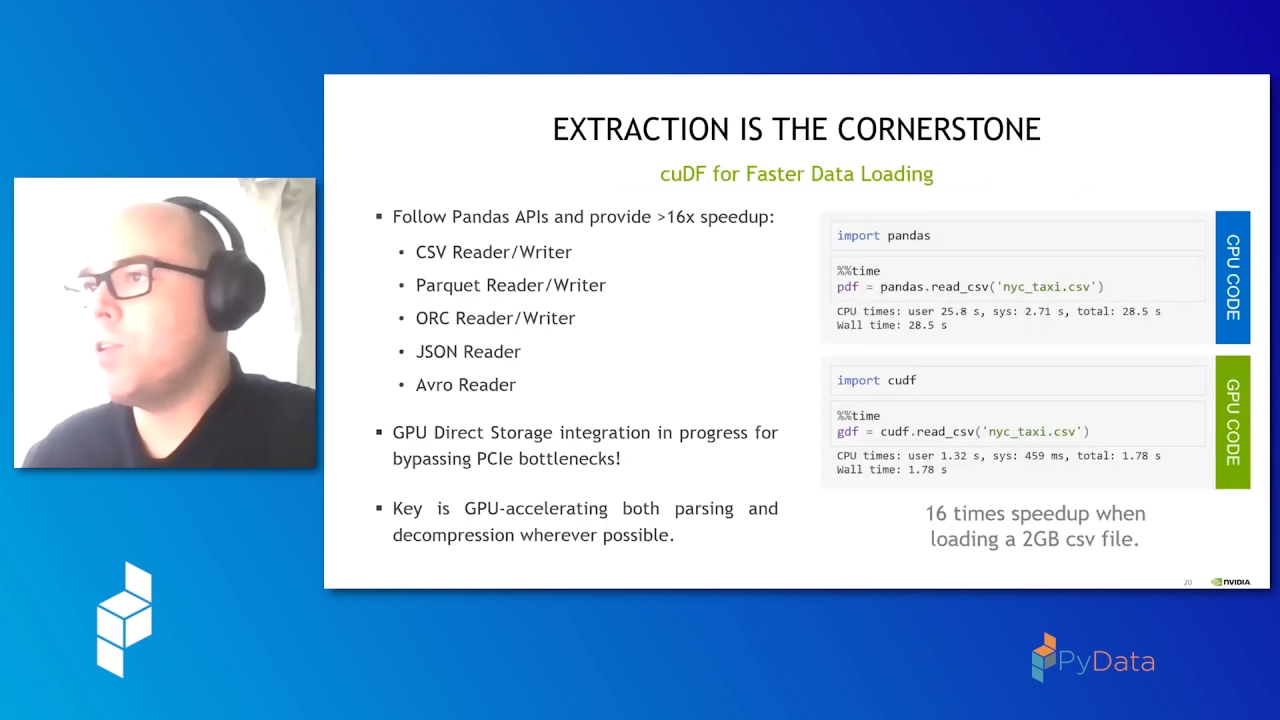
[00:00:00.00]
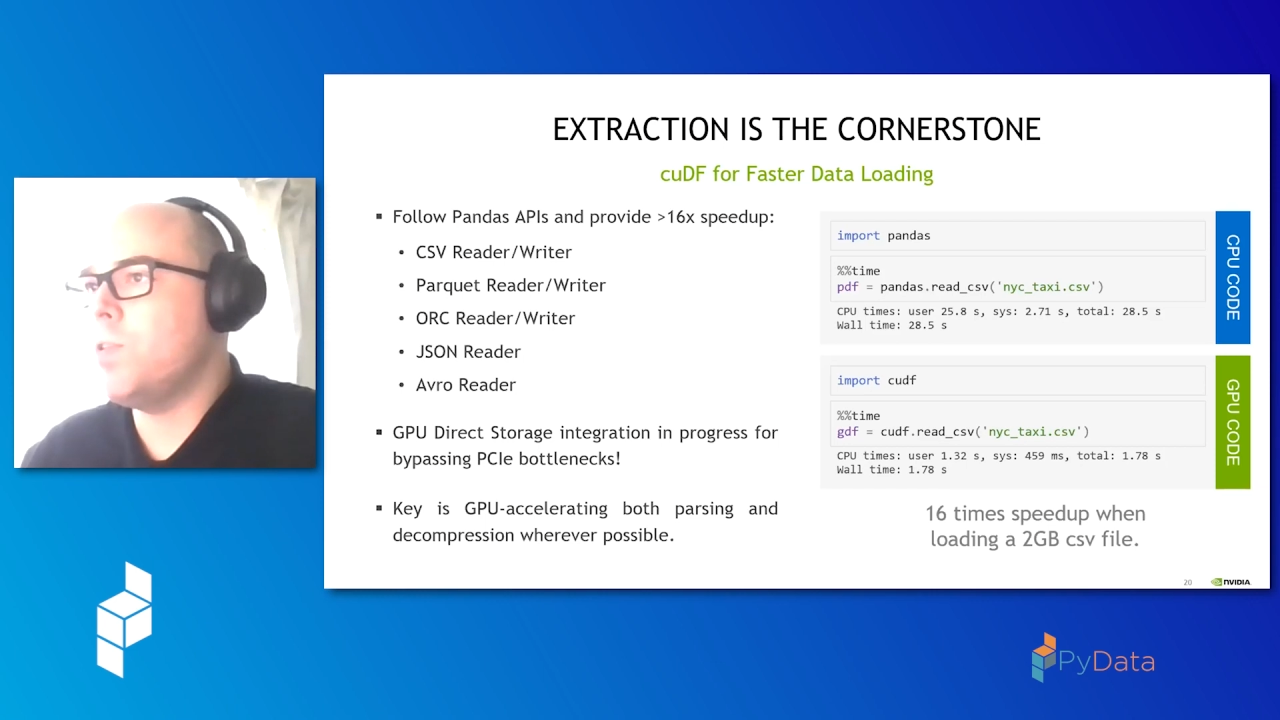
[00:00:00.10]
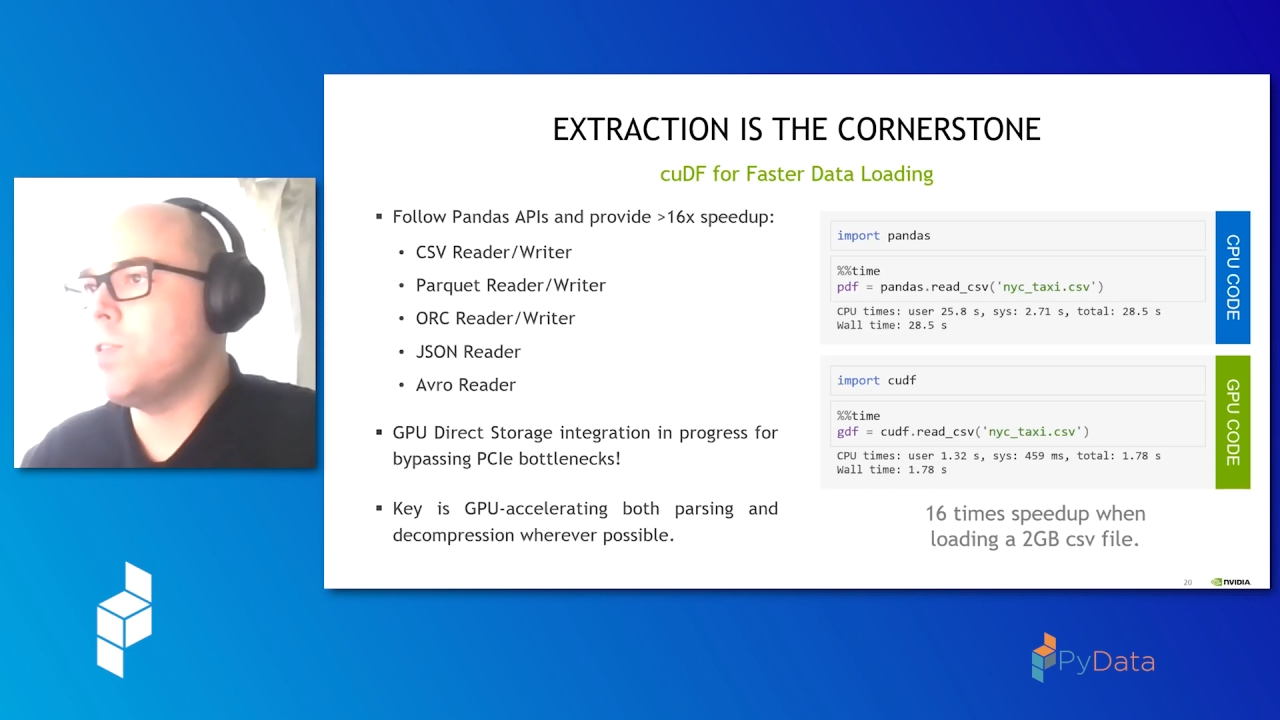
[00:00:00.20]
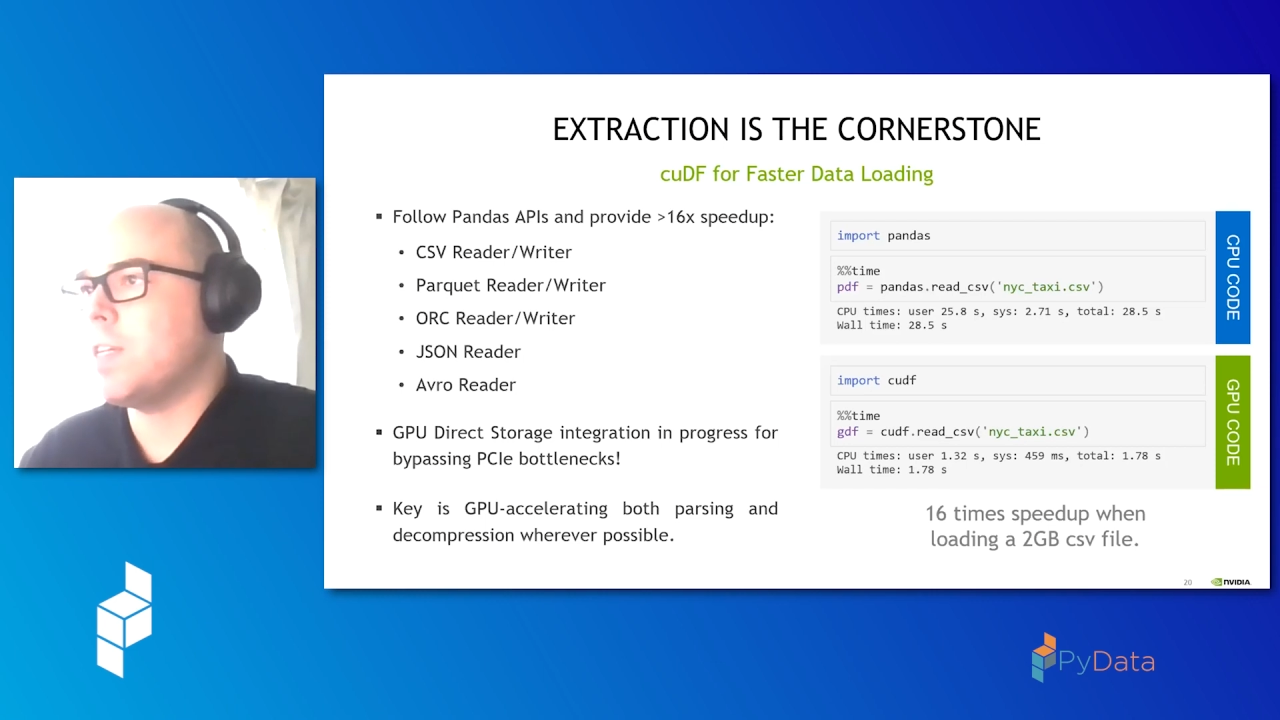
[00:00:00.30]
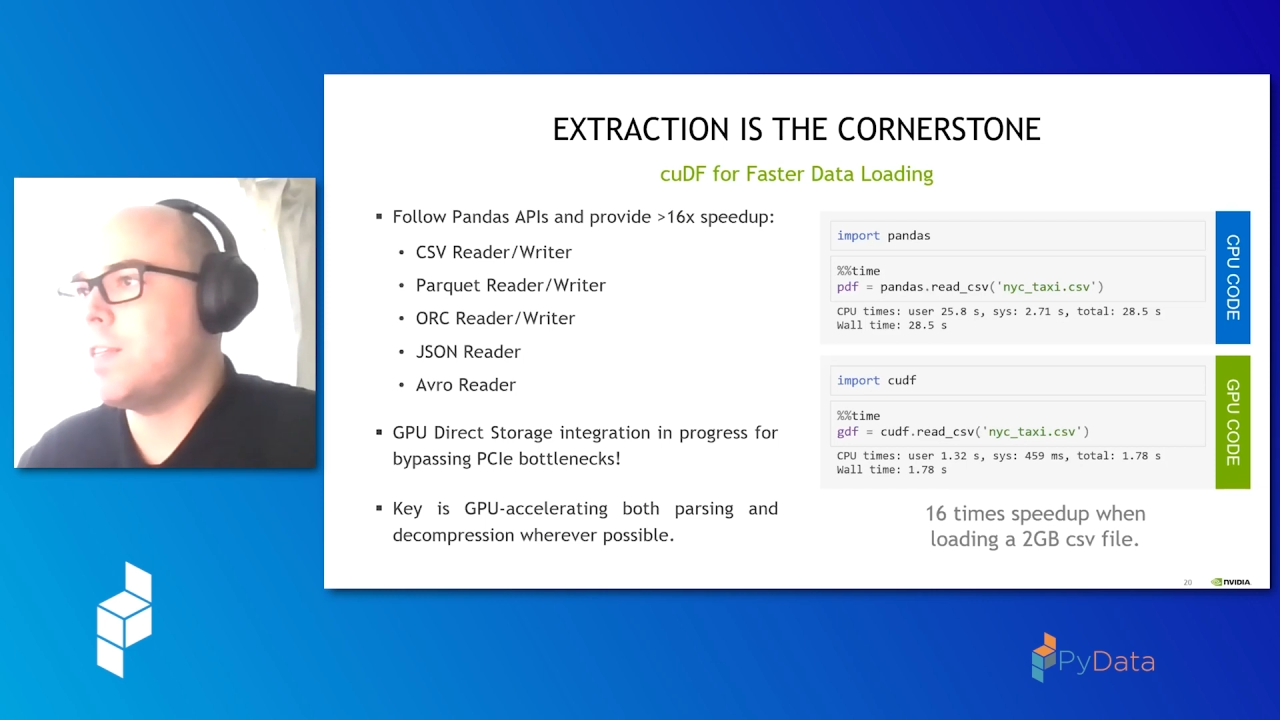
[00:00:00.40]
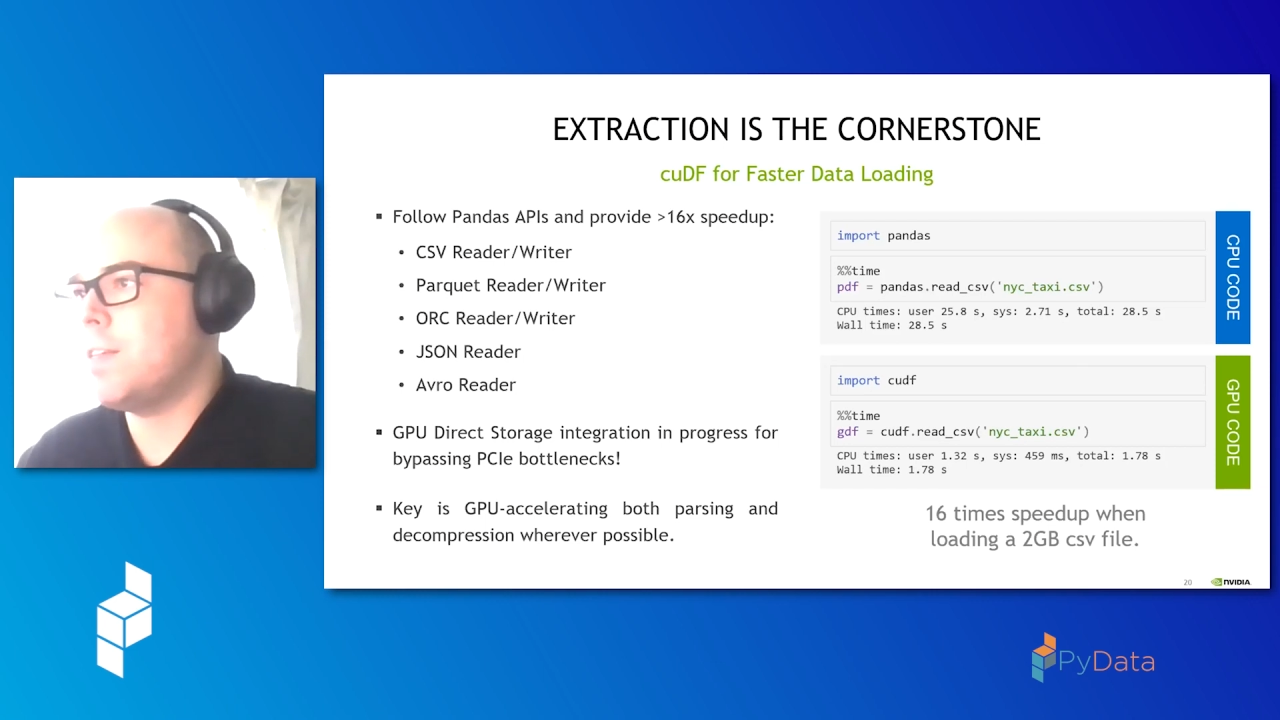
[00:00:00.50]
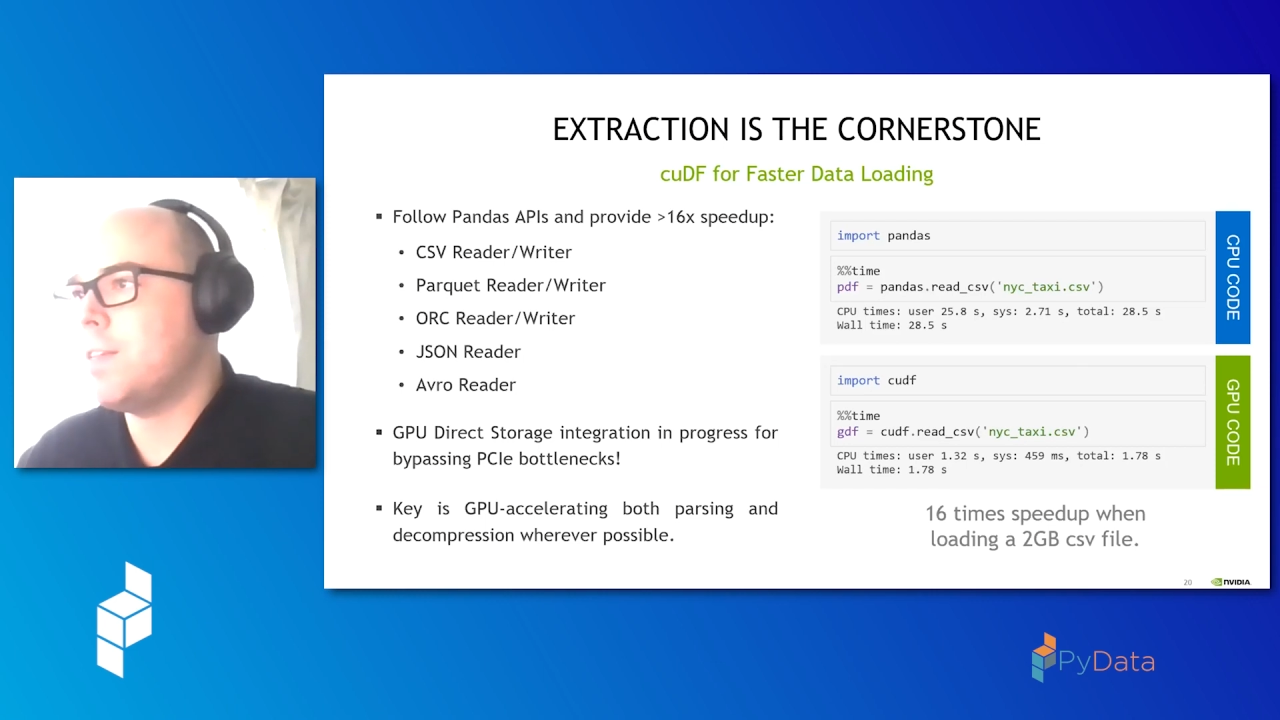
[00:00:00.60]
use it?